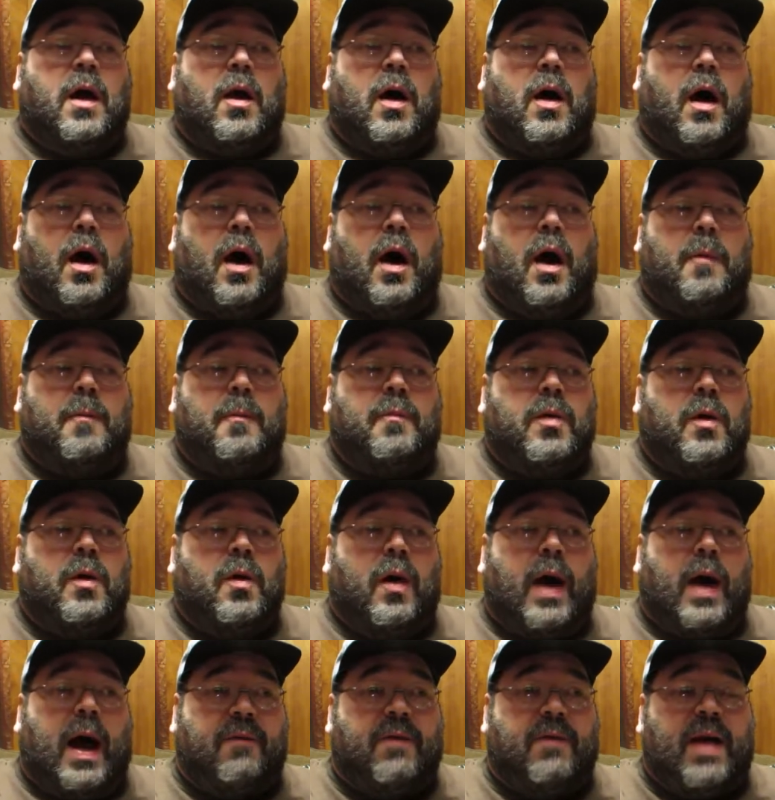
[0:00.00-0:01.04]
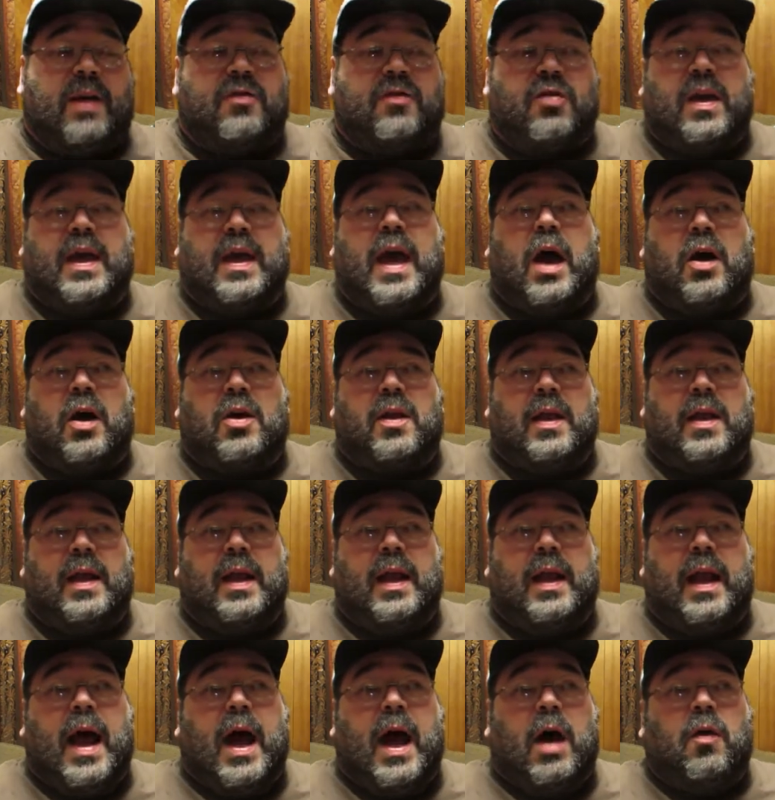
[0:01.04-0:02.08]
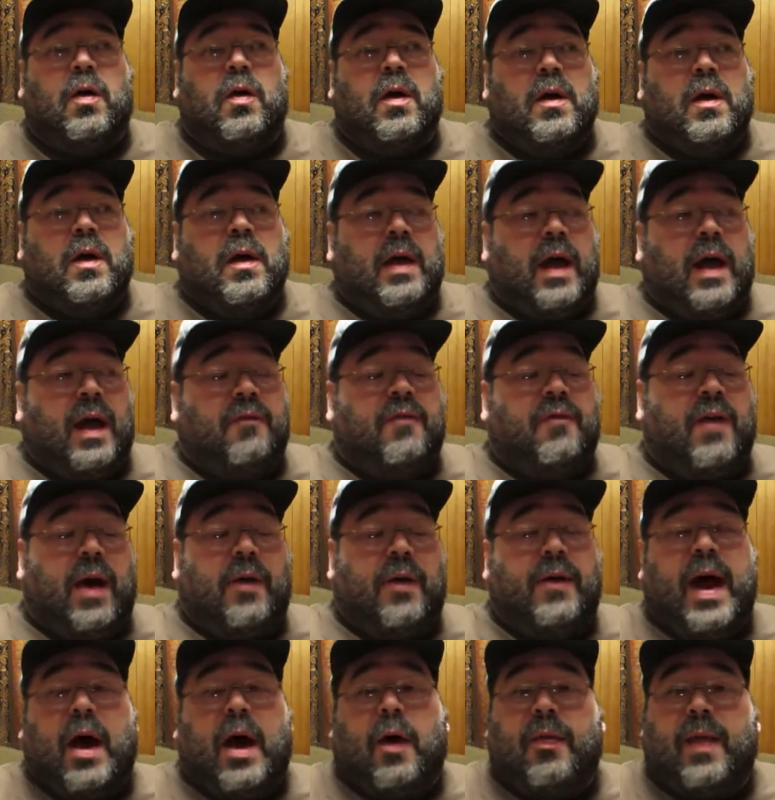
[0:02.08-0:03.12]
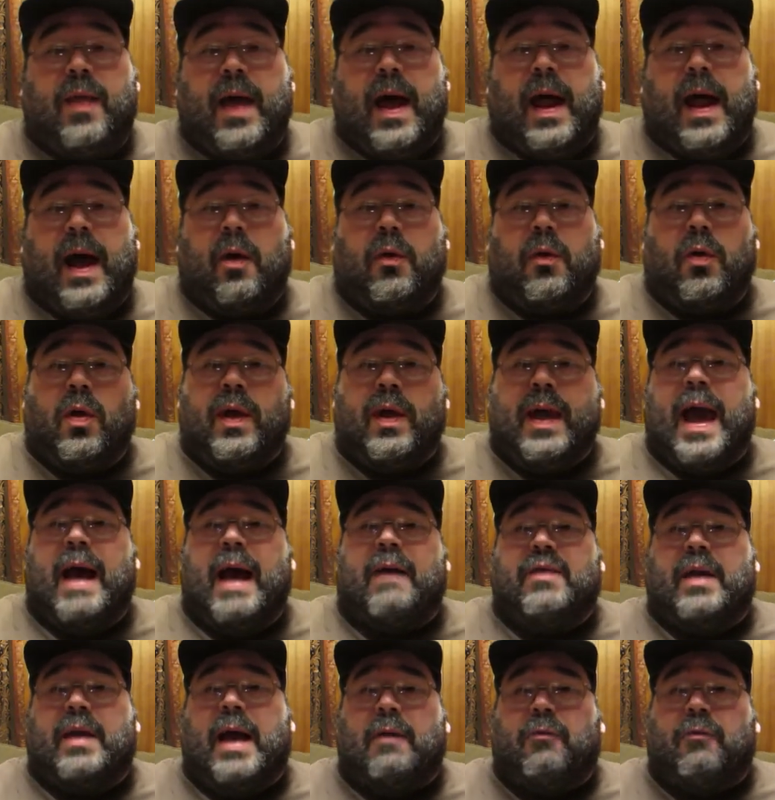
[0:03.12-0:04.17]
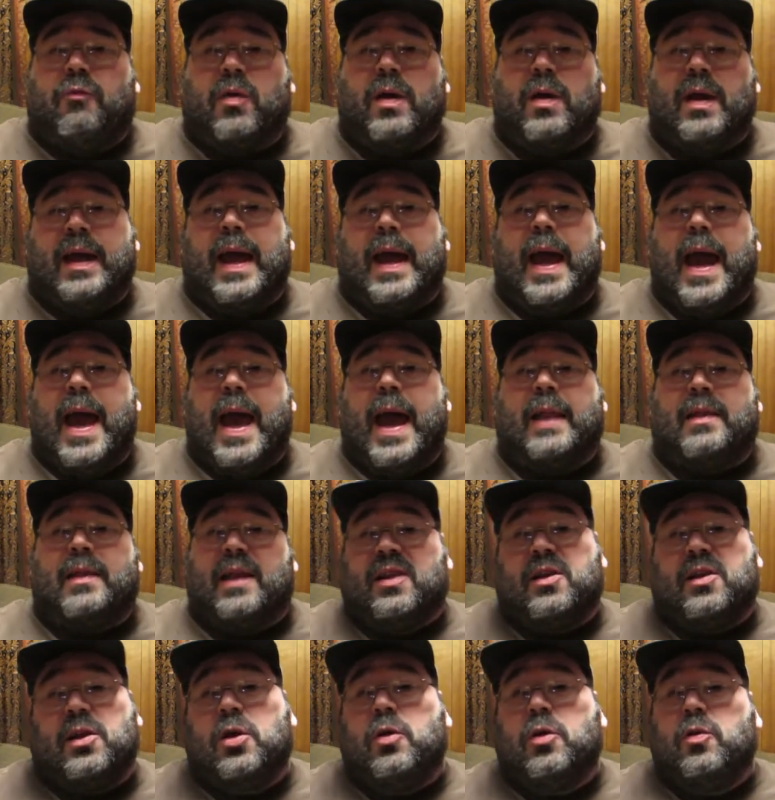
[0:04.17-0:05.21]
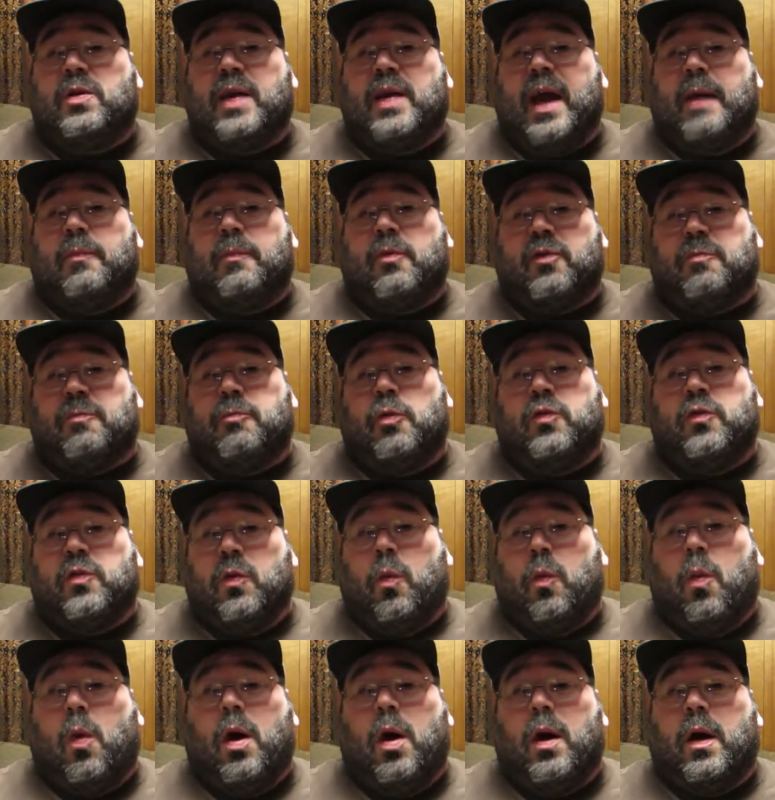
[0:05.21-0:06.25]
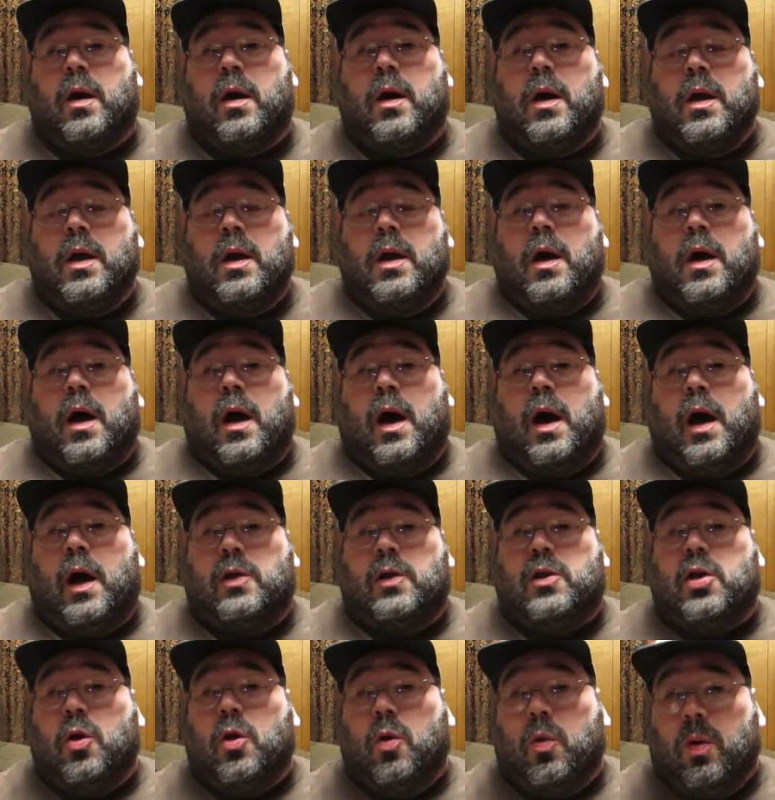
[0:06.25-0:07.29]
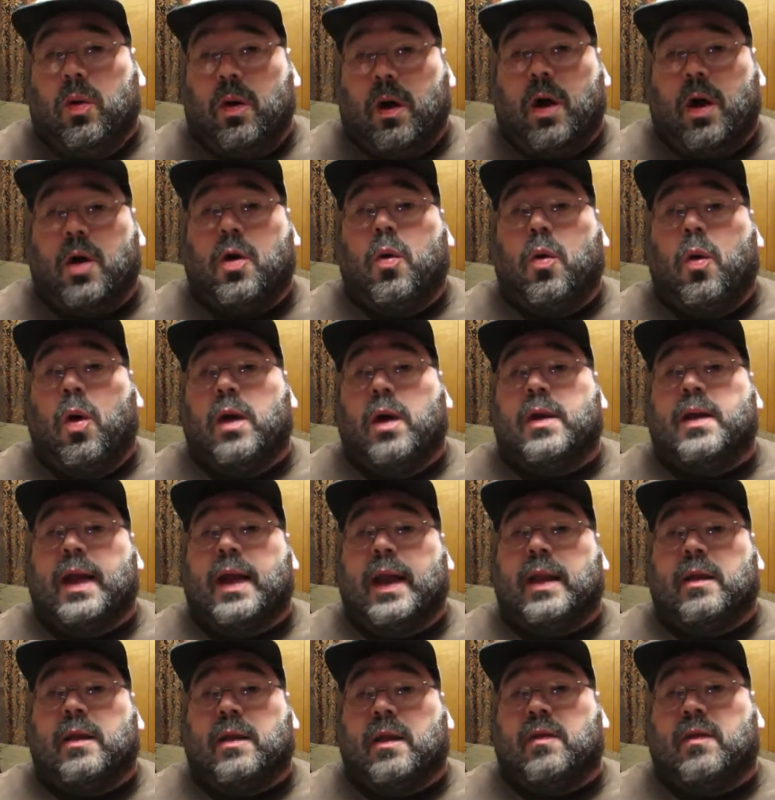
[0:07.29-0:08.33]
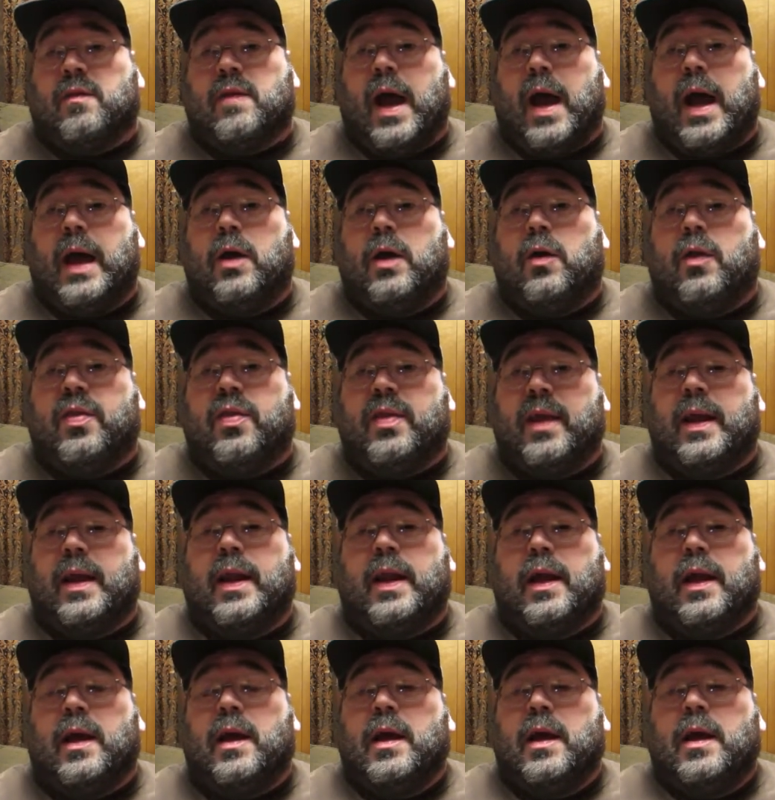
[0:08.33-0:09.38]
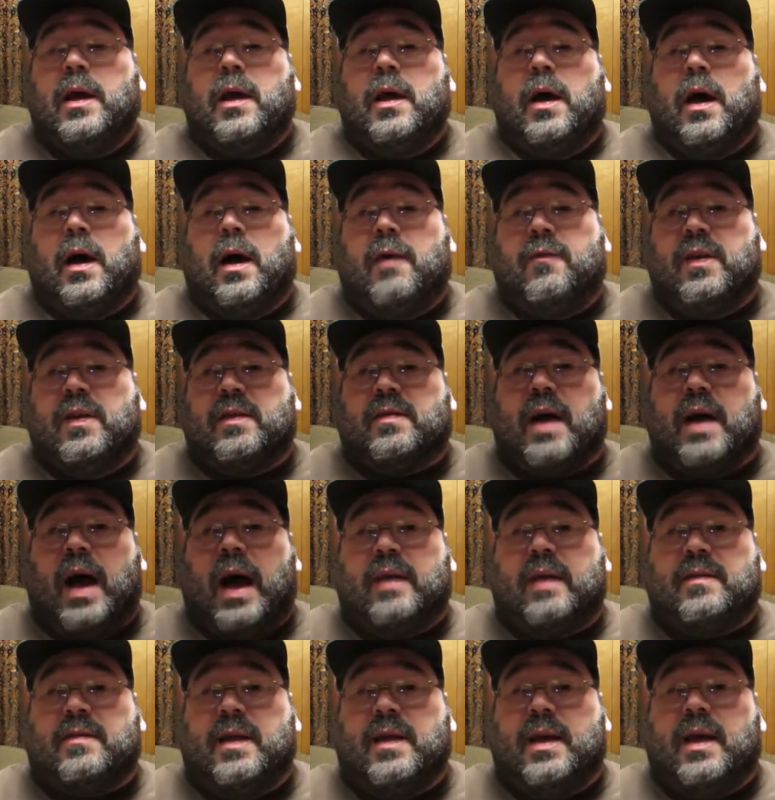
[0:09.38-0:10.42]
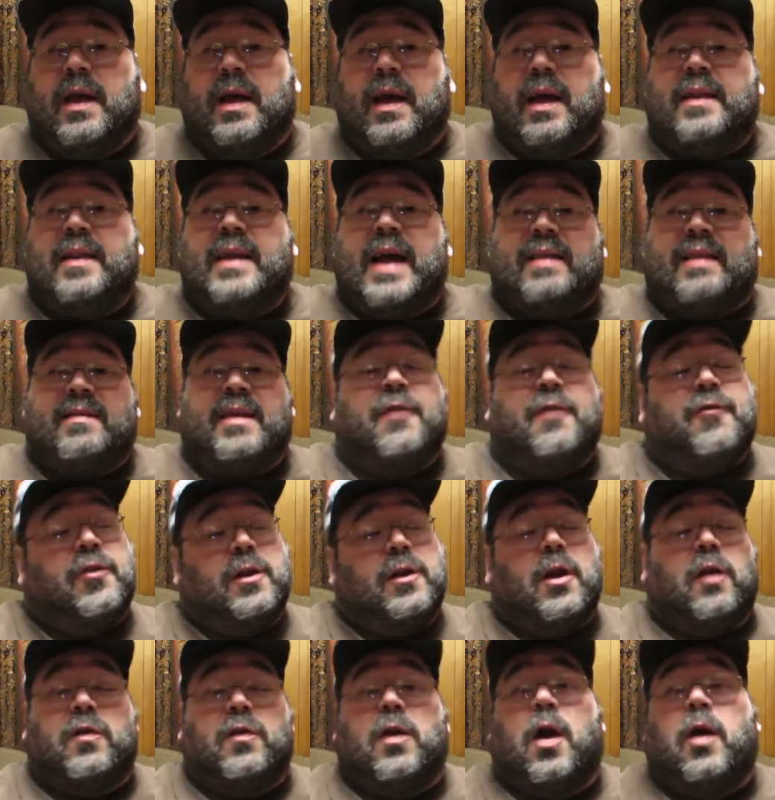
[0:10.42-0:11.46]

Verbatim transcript: um, I've actually calculated out and found out that I would only have to really add like two tablespoons of water uh, to a quart to get the desired thinning uh, viscosity. That's if it doesn't